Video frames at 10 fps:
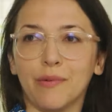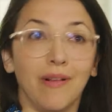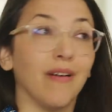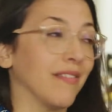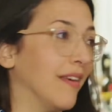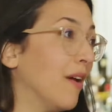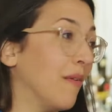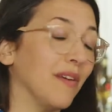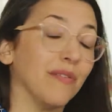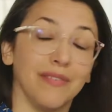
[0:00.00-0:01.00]
last year
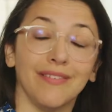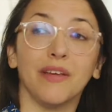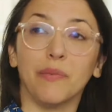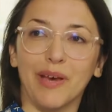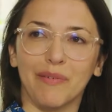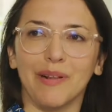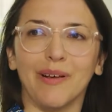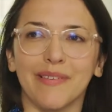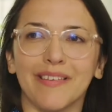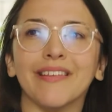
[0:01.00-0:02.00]
even, than we have in the
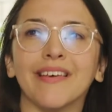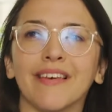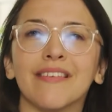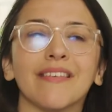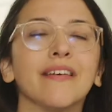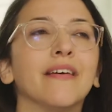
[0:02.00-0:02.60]
last 10 years.